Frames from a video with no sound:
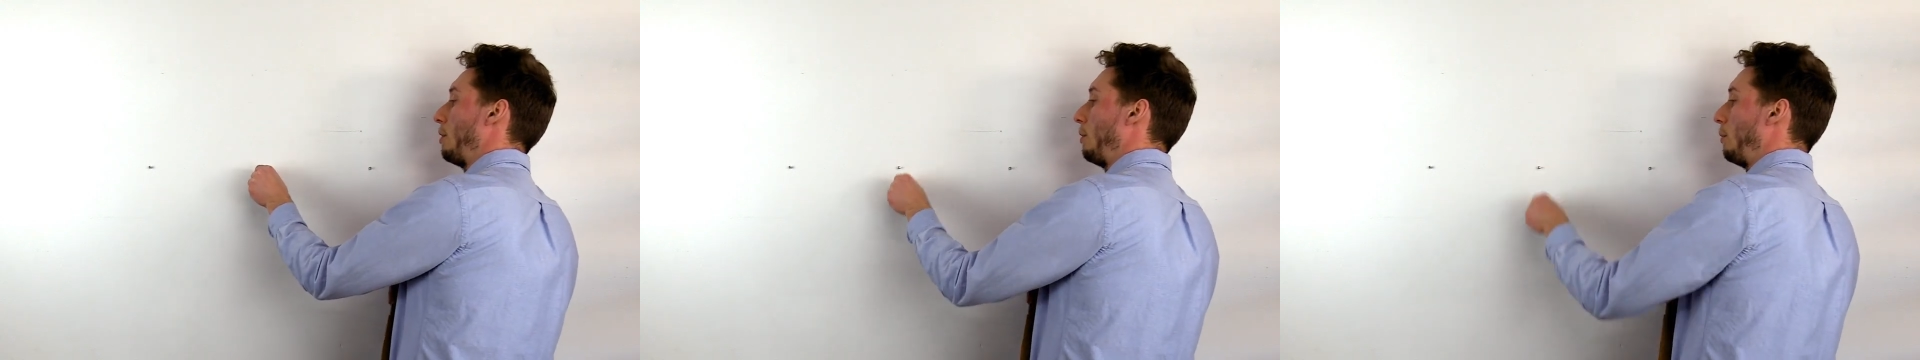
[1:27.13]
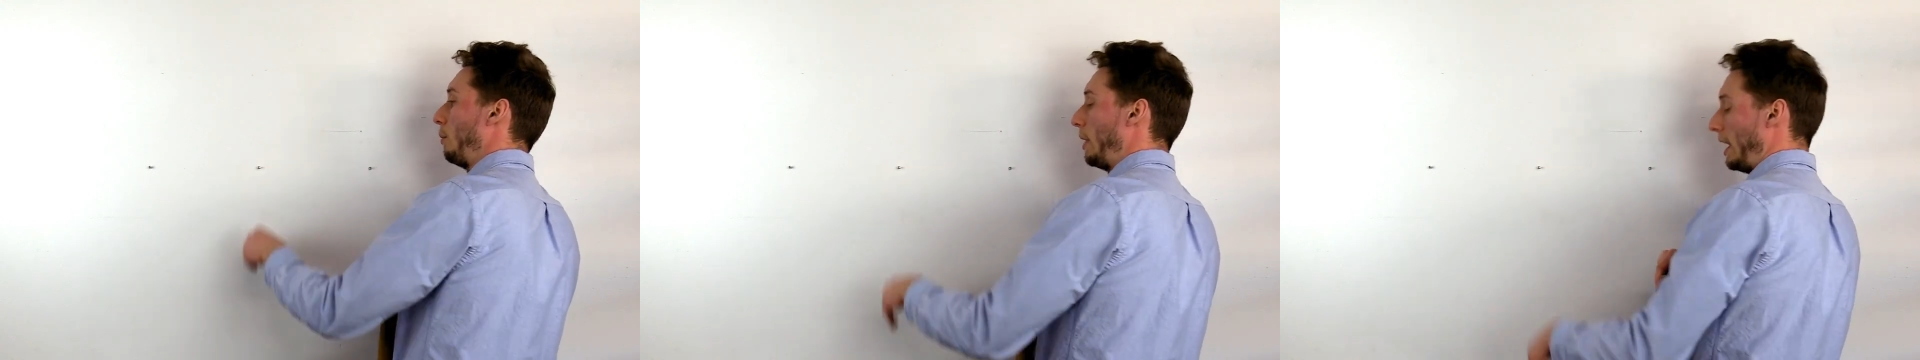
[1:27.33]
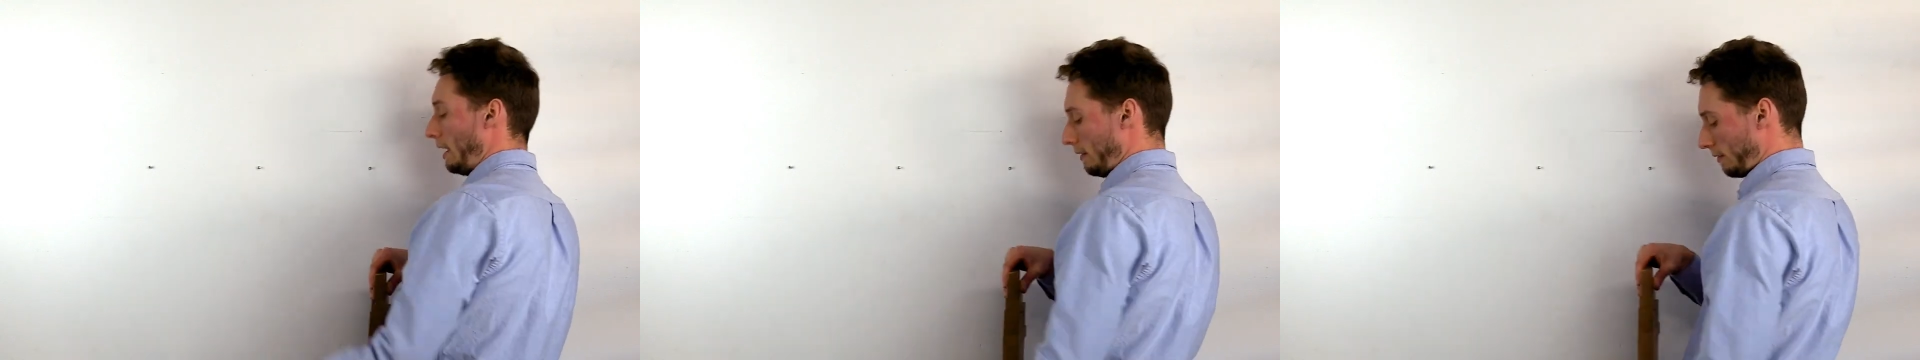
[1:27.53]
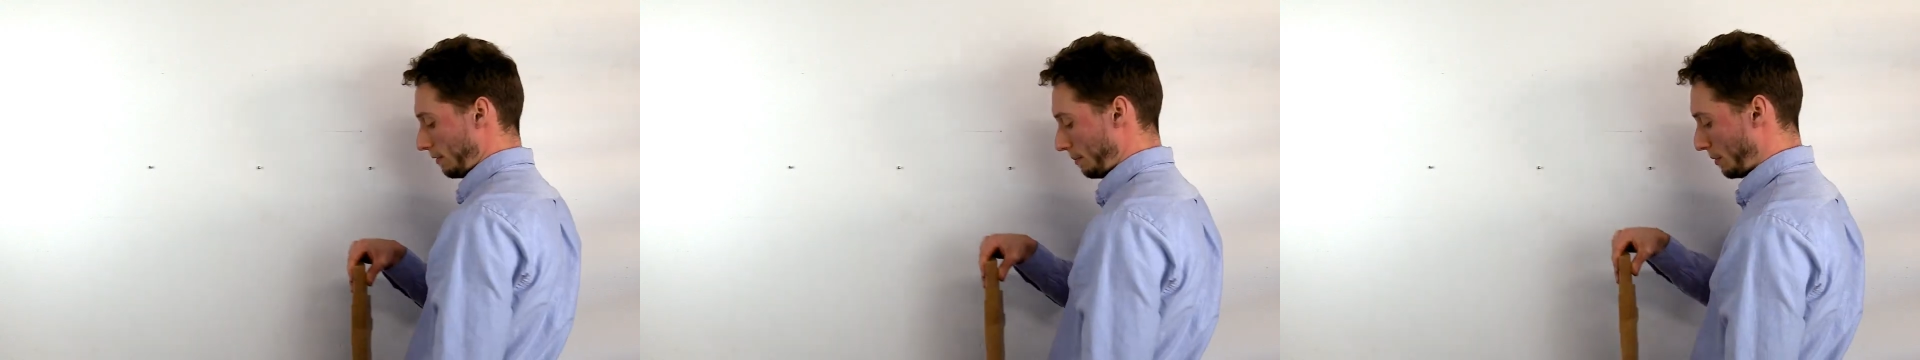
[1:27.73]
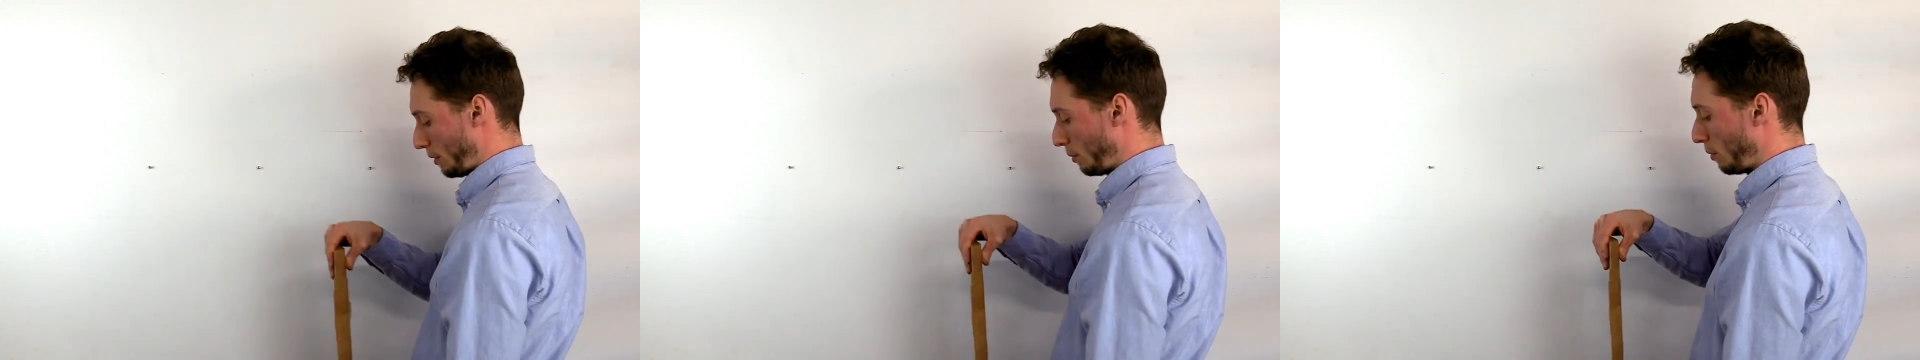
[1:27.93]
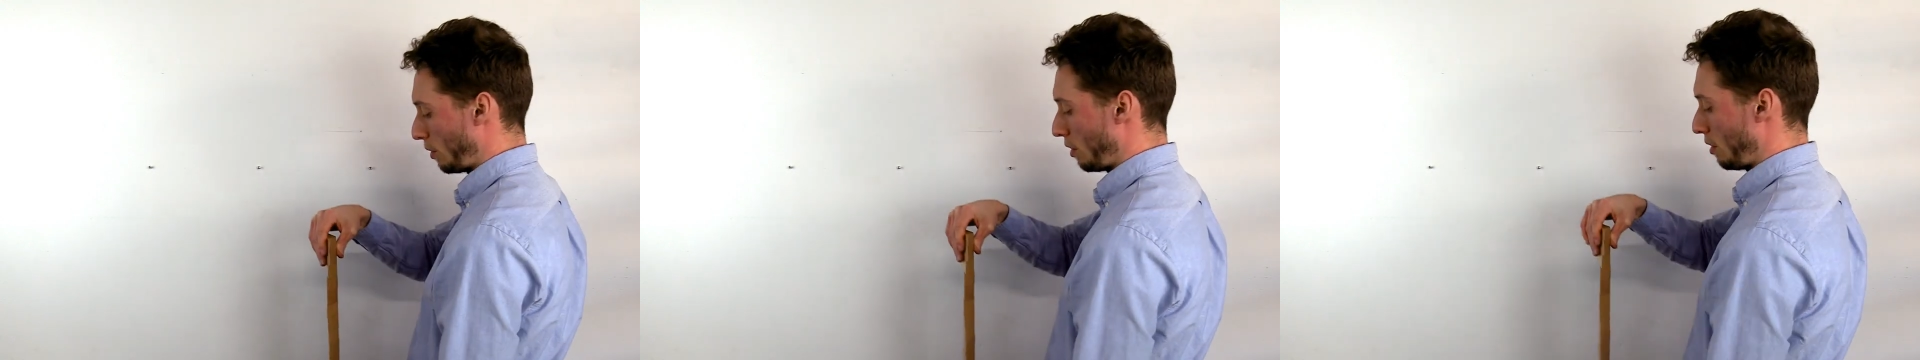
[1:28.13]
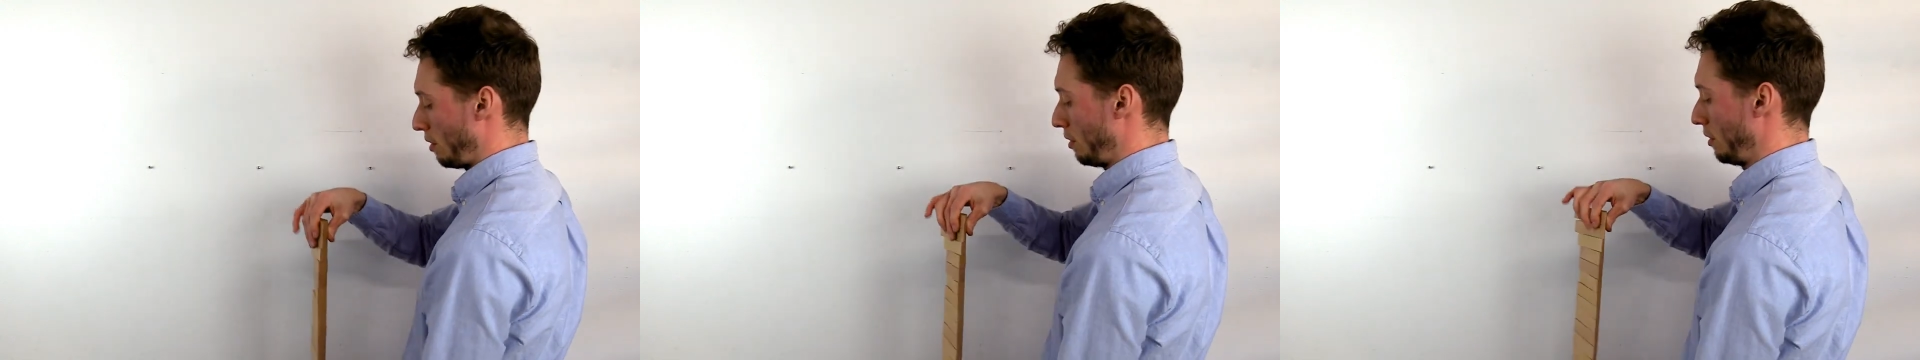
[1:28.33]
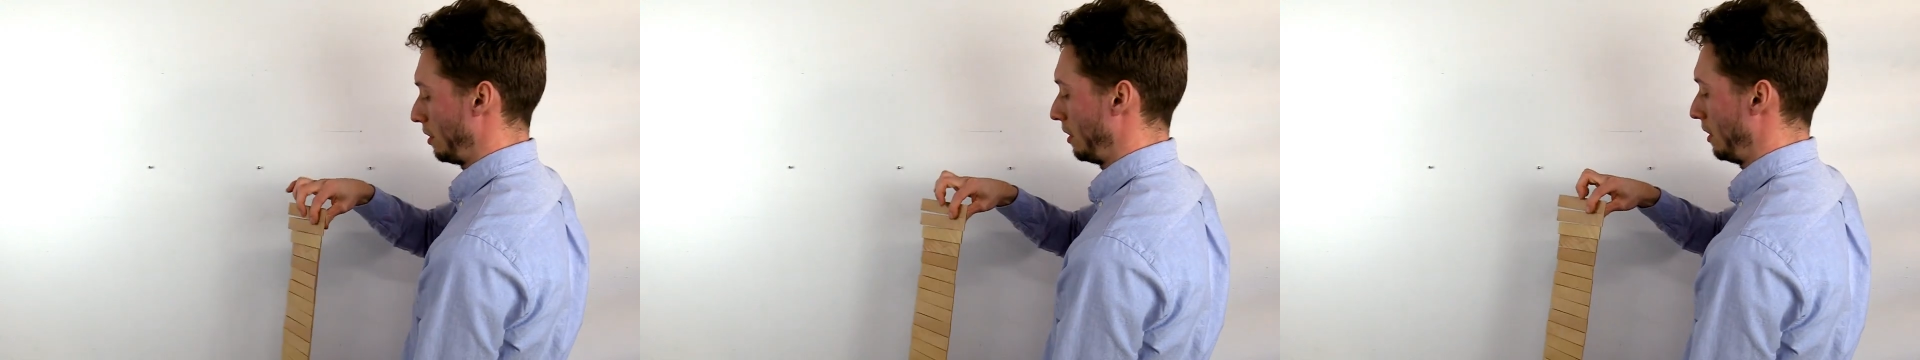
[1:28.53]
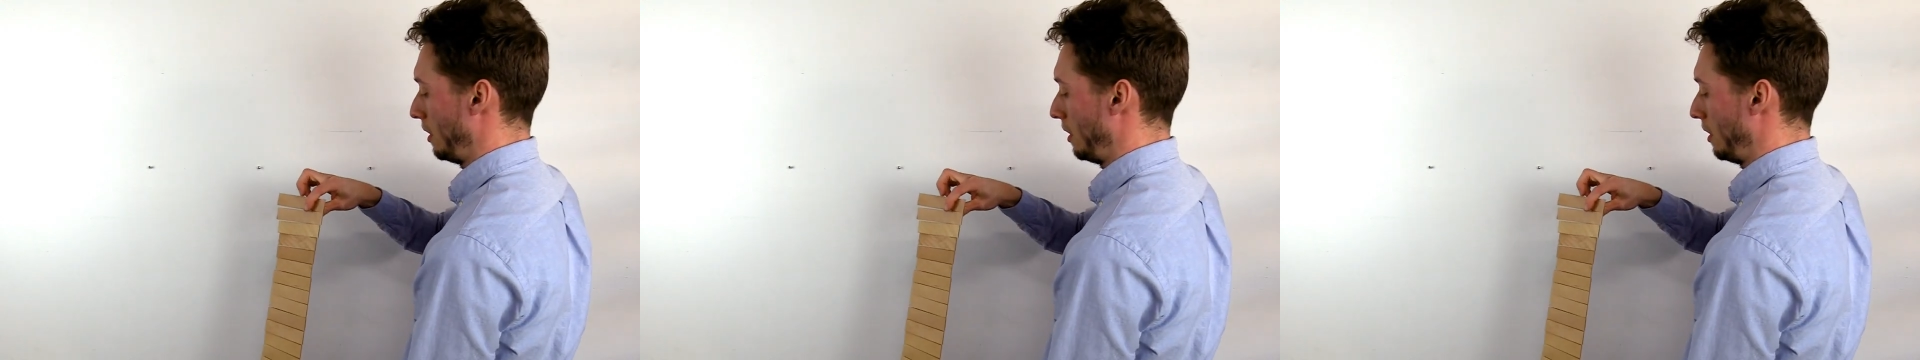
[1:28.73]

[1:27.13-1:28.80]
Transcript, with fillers: away from the wall.